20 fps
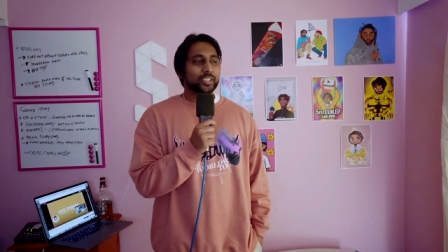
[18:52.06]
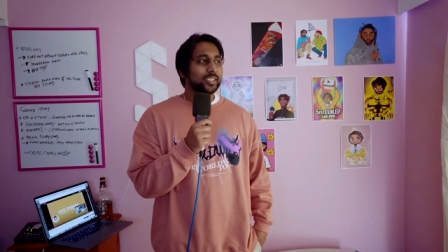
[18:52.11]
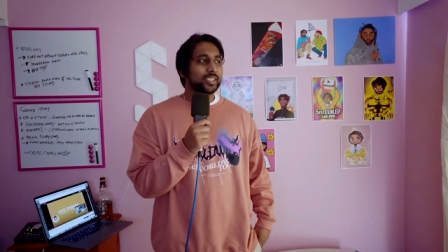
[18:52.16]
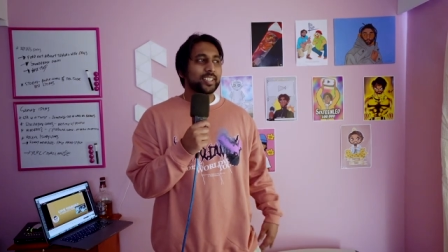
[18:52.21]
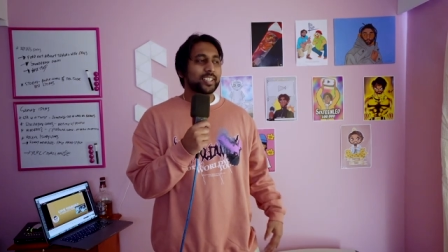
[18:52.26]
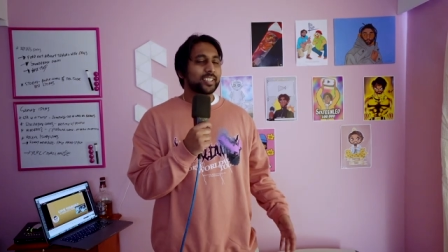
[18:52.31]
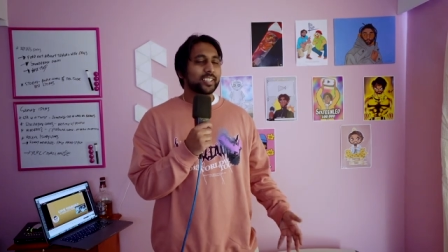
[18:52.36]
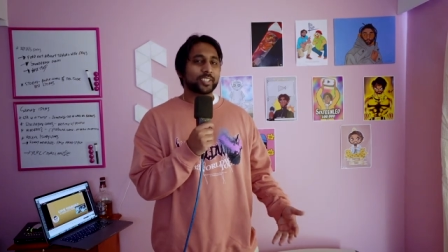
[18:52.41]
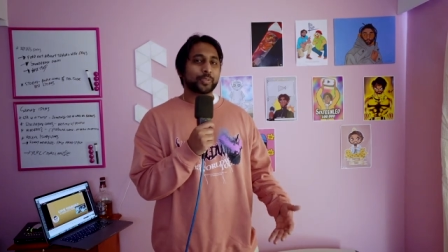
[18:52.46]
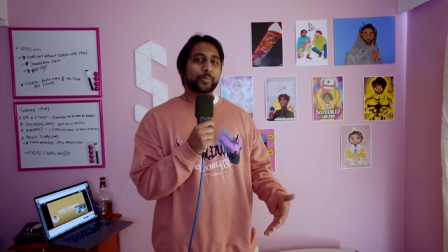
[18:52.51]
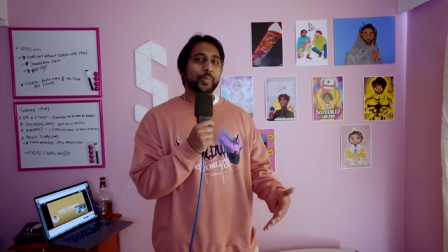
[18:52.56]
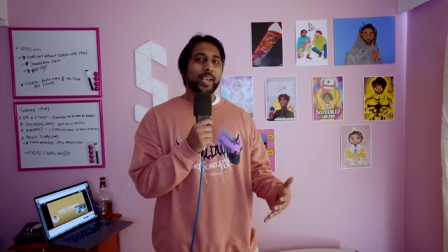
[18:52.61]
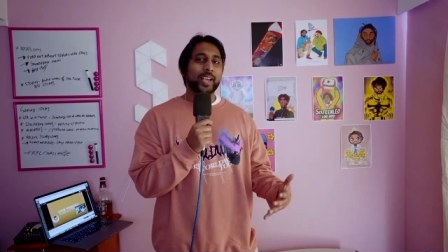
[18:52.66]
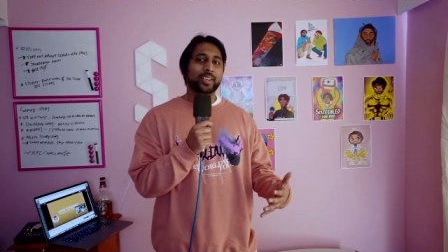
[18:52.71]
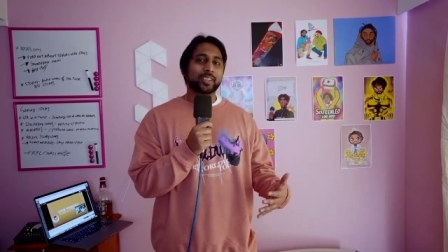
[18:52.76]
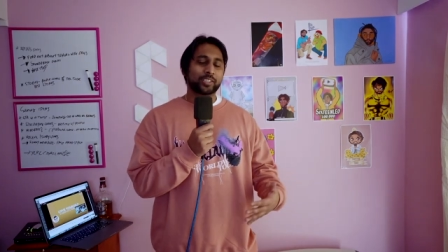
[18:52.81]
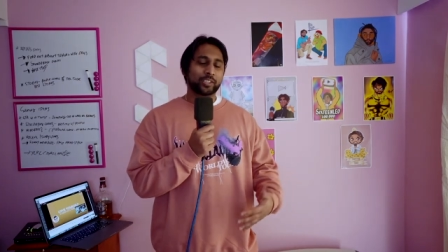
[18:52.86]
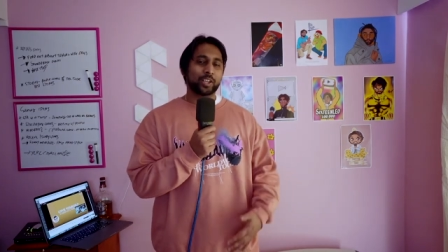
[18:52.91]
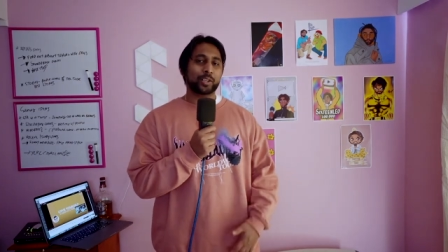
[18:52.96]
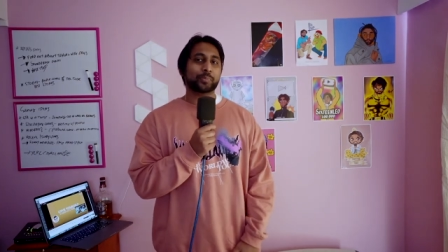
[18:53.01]
to see this
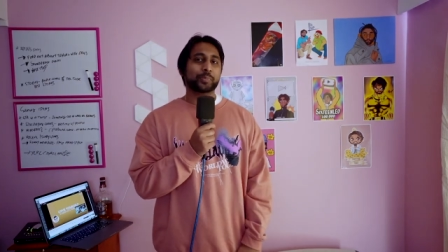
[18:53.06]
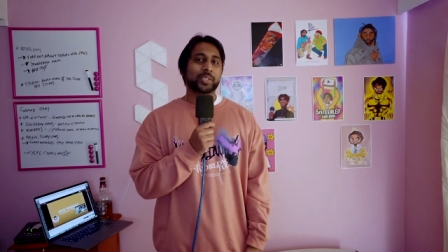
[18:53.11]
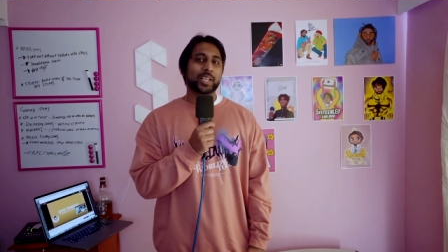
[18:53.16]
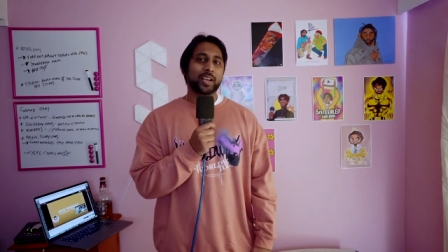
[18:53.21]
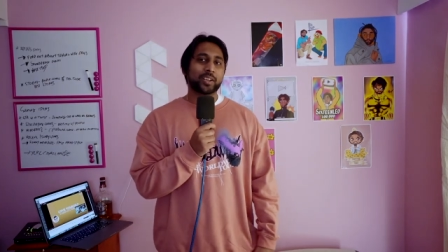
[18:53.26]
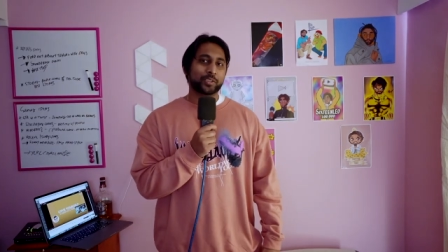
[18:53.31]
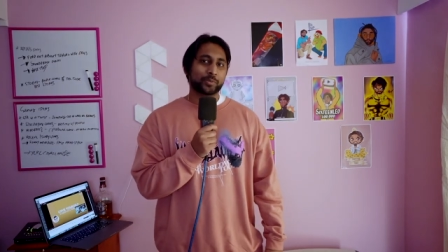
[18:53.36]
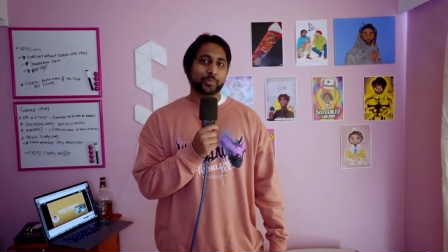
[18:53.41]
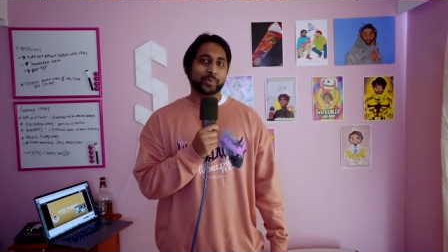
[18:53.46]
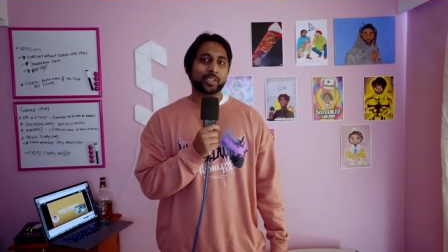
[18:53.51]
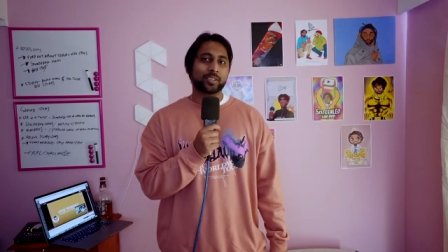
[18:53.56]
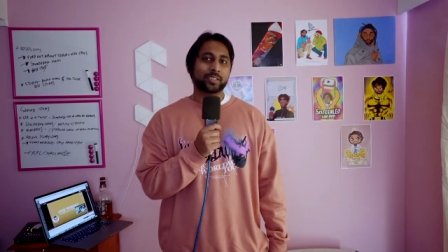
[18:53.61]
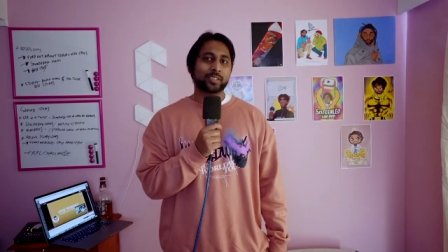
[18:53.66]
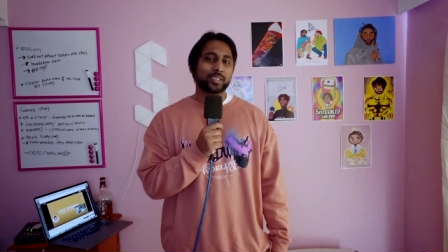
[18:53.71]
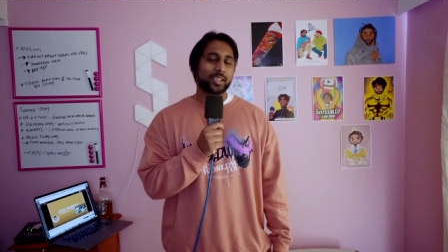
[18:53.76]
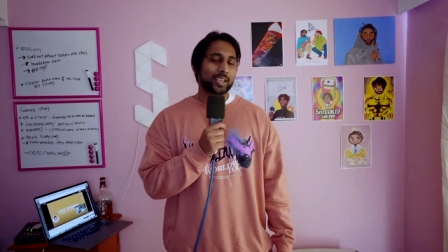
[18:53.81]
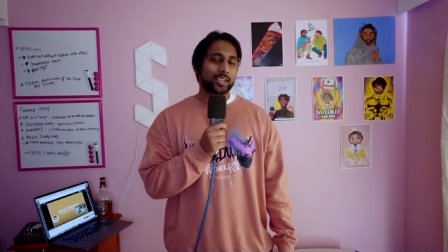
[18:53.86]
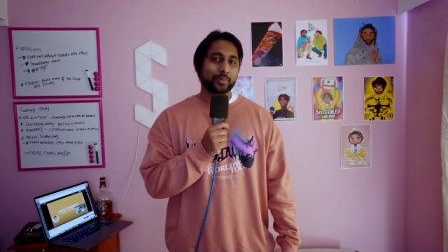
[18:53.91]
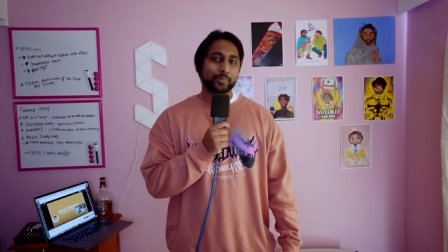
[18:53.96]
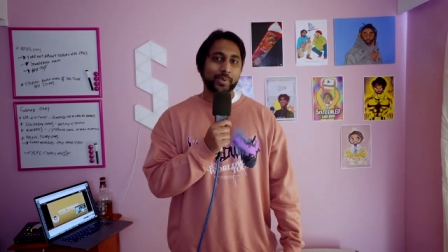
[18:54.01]
man gulp down a burger
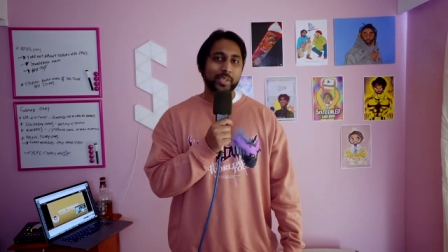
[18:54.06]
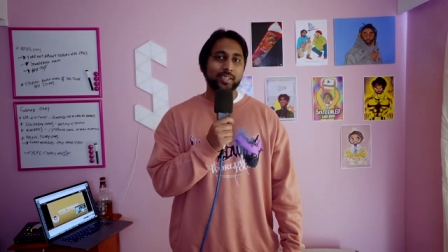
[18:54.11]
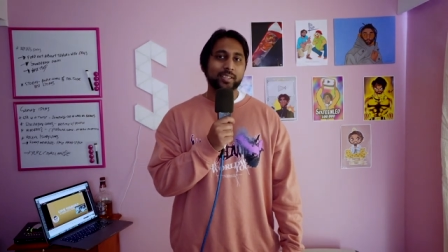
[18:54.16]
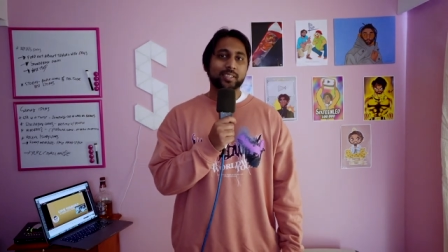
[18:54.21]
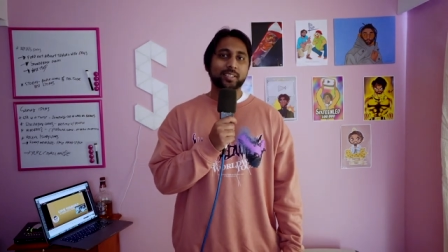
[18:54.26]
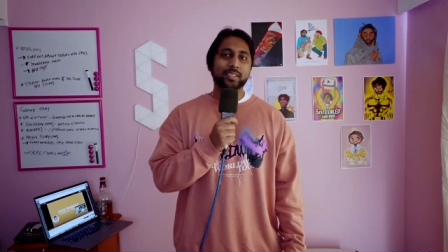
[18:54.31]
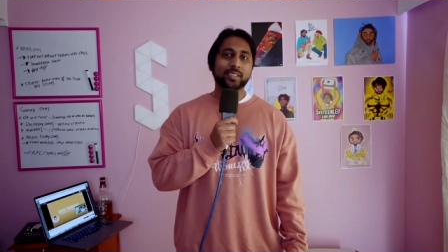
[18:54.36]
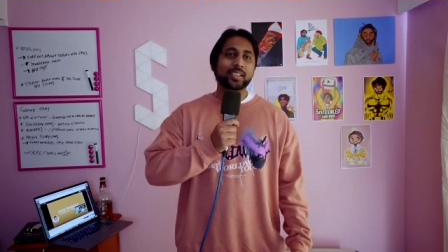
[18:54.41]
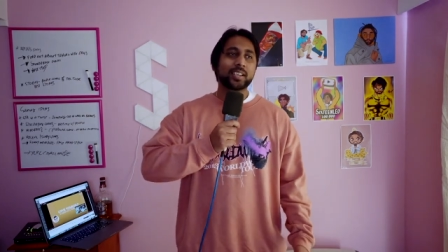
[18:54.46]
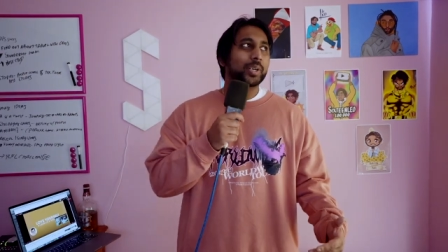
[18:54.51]
like a pelican,